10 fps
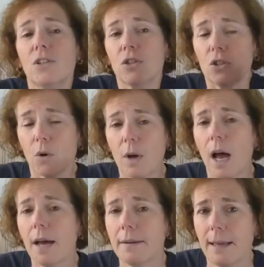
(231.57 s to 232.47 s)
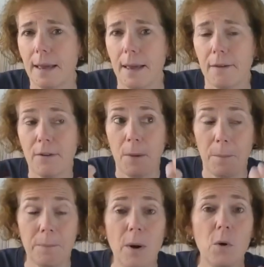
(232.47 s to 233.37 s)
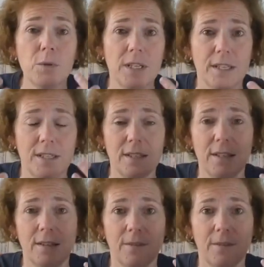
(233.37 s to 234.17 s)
So God gave Moses